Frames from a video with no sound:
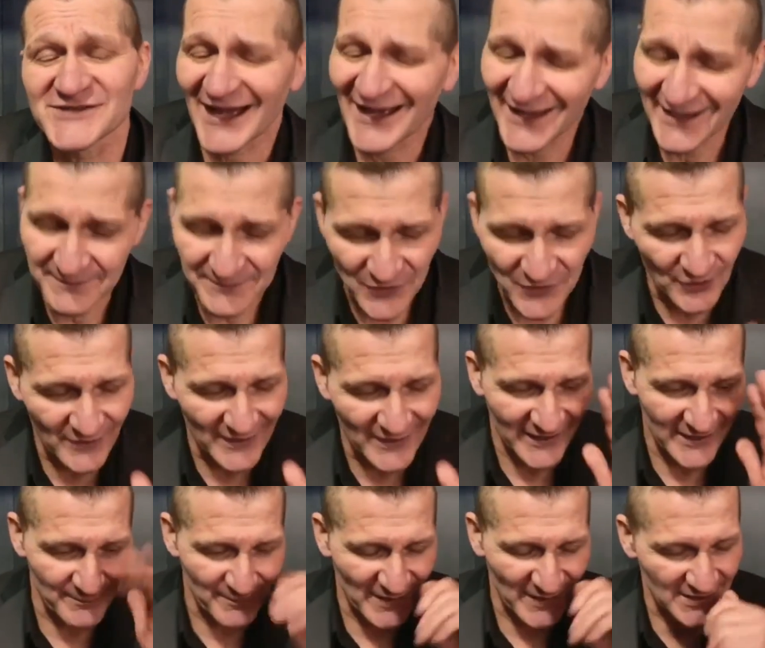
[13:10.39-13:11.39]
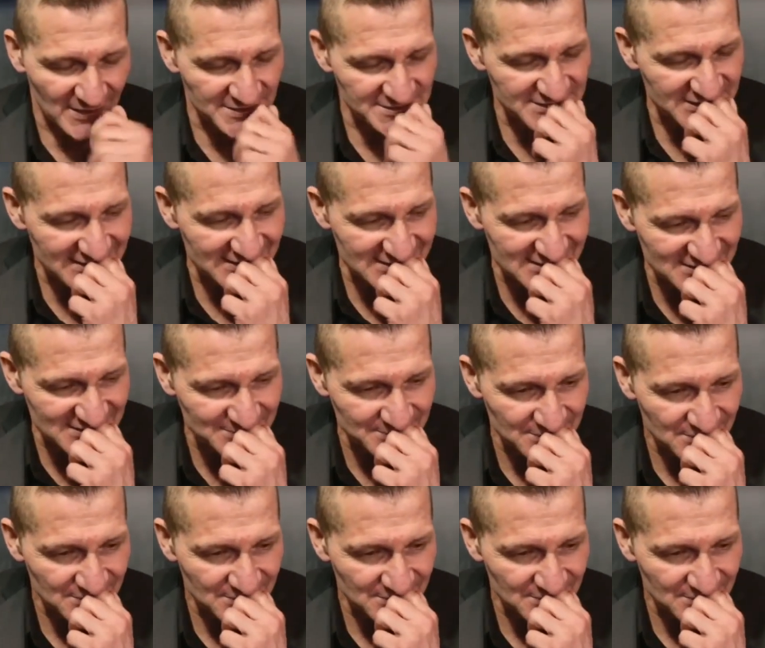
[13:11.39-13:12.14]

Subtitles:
I apologize.